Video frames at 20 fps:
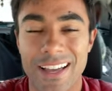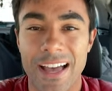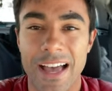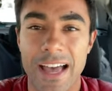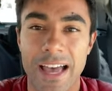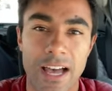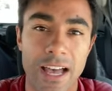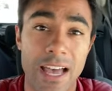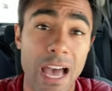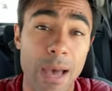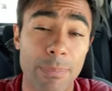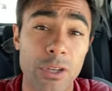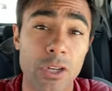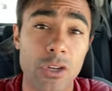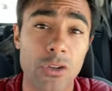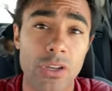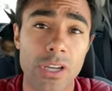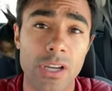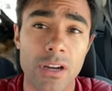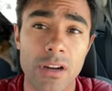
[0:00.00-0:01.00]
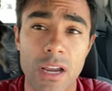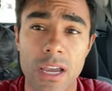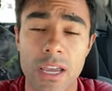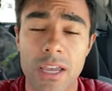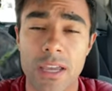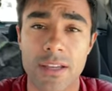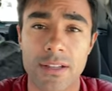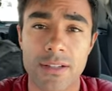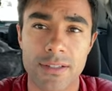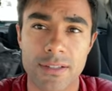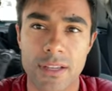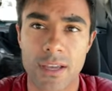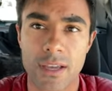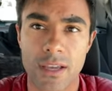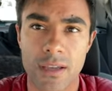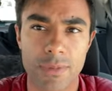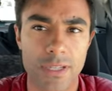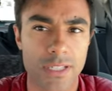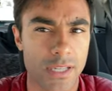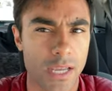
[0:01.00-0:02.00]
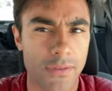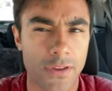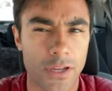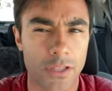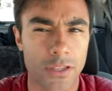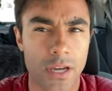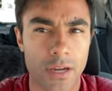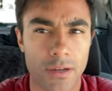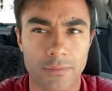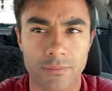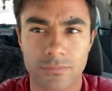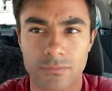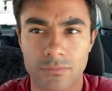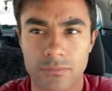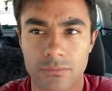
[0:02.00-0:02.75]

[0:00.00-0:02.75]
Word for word: Uh, Happy New Year, and uh, be safe out there.